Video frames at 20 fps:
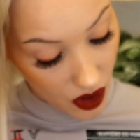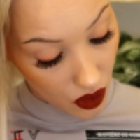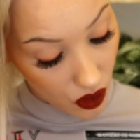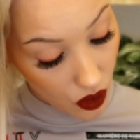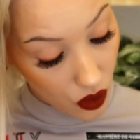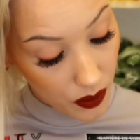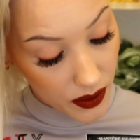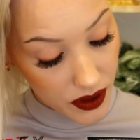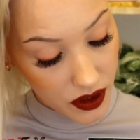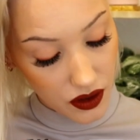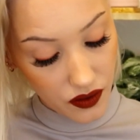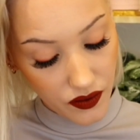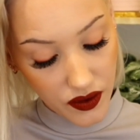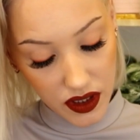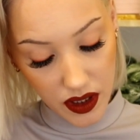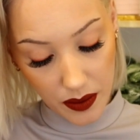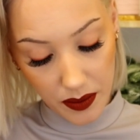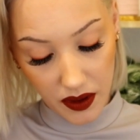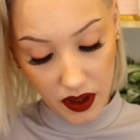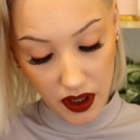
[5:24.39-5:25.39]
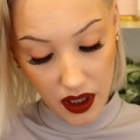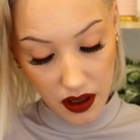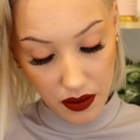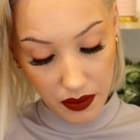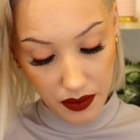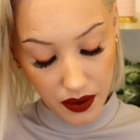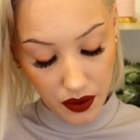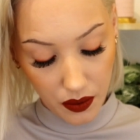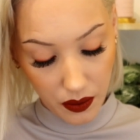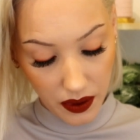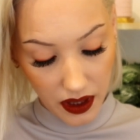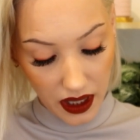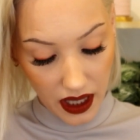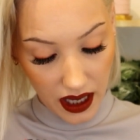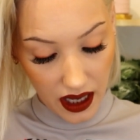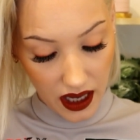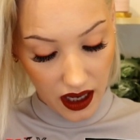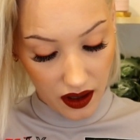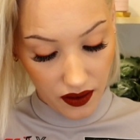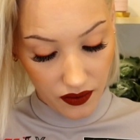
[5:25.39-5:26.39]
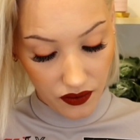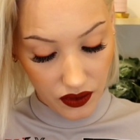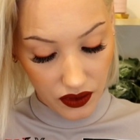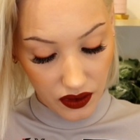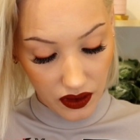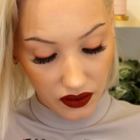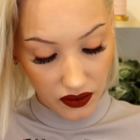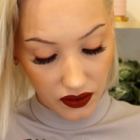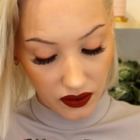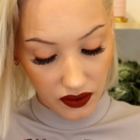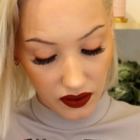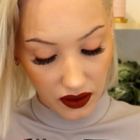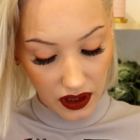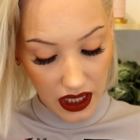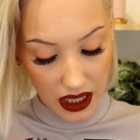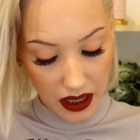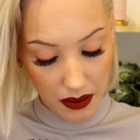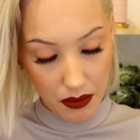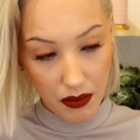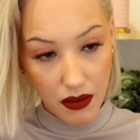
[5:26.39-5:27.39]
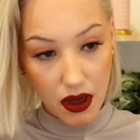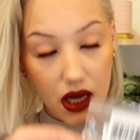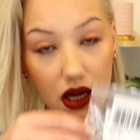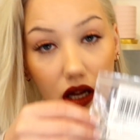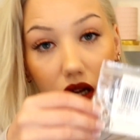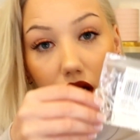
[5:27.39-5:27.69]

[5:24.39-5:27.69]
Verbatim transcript: Oh, we do have a double up. We have the same